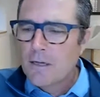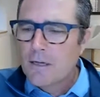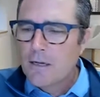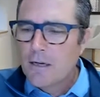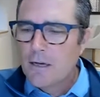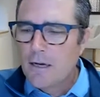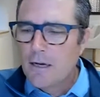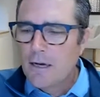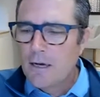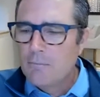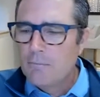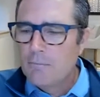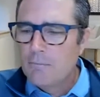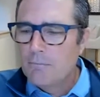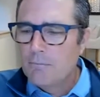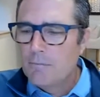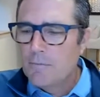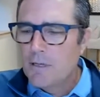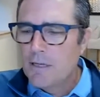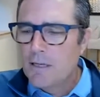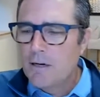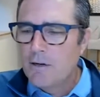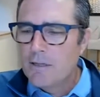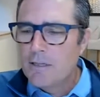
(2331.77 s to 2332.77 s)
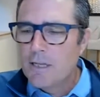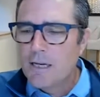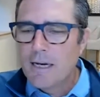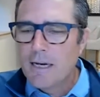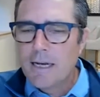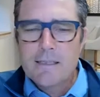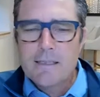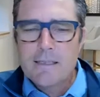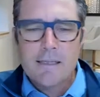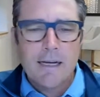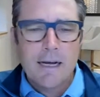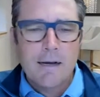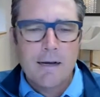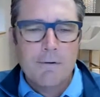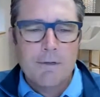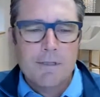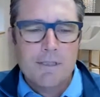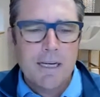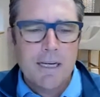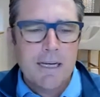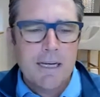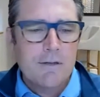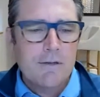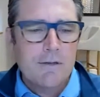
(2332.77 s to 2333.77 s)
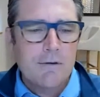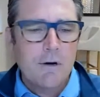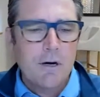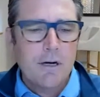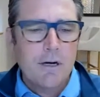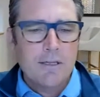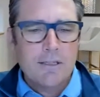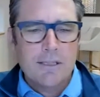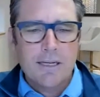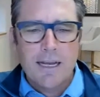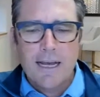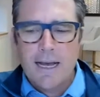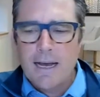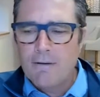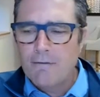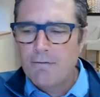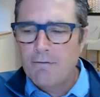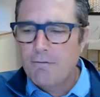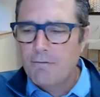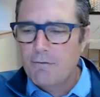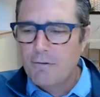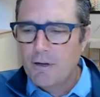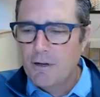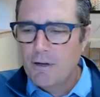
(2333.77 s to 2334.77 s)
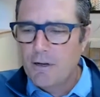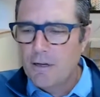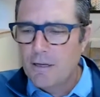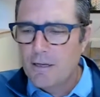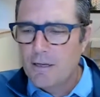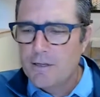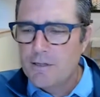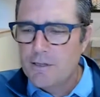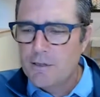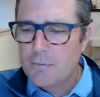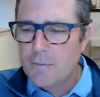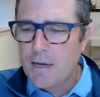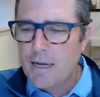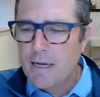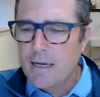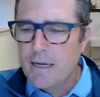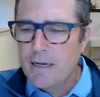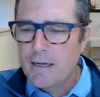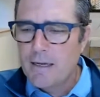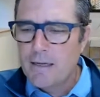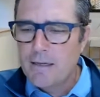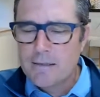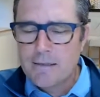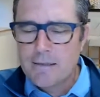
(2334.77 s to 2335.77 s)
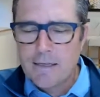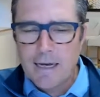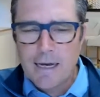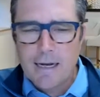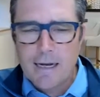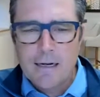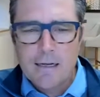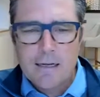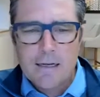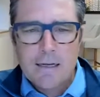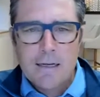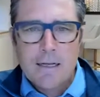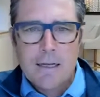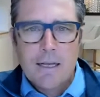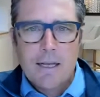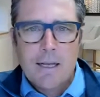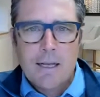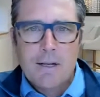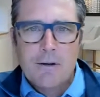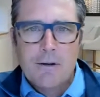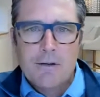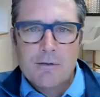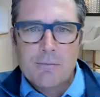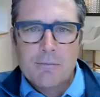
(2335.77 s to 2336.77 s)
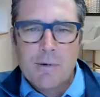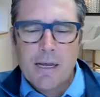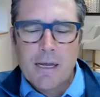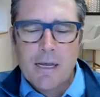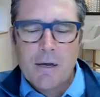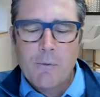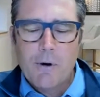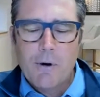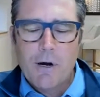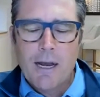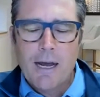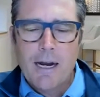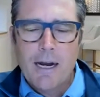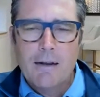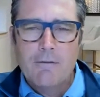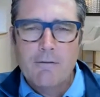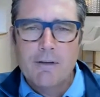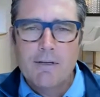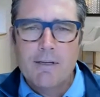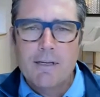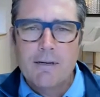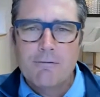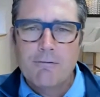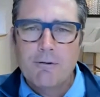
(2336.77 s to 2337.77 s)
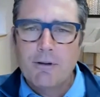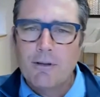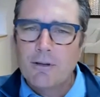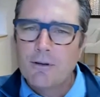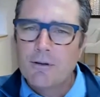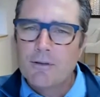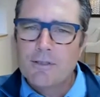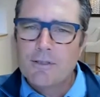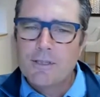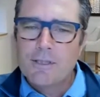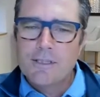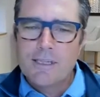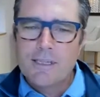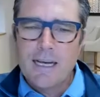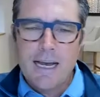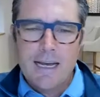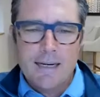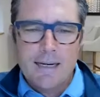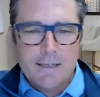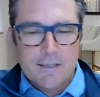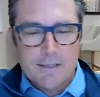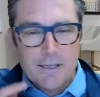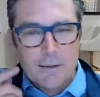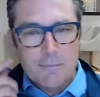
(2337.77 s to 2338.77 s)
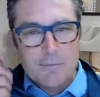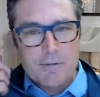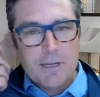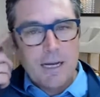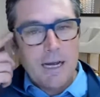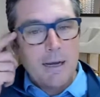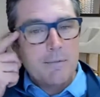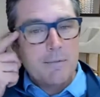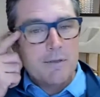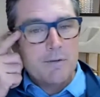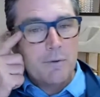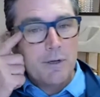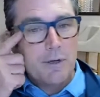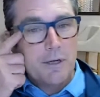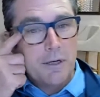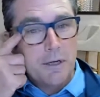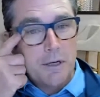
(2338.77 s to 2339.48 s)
You know, the nice thing I was saying to our staff in Jamaica is that, you know, Jamaica, we're kind of a different little society sometimes. When,